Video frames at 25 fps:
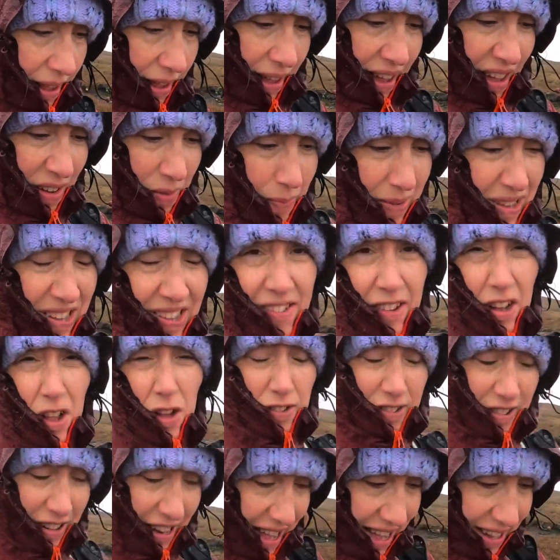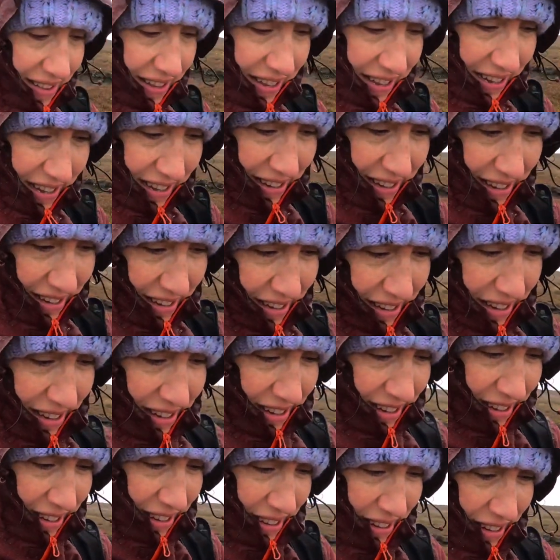I've missed Lost Lad
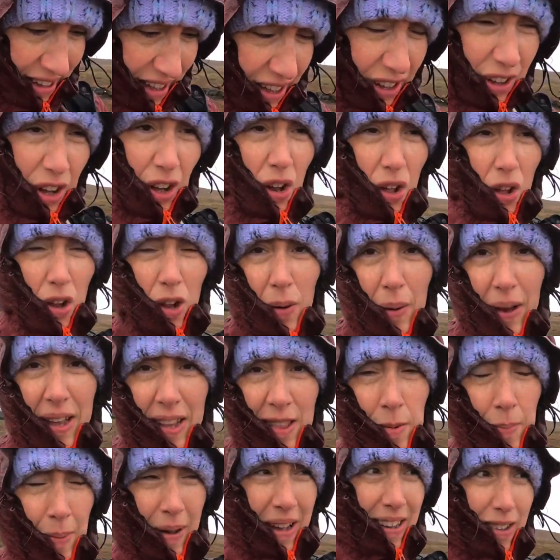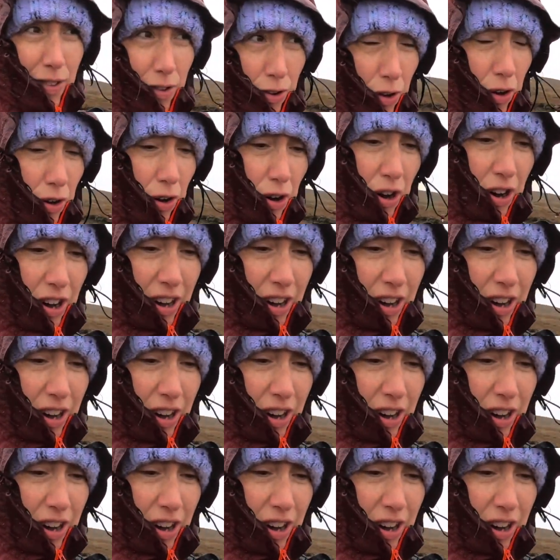and gone all the way to Back Tor.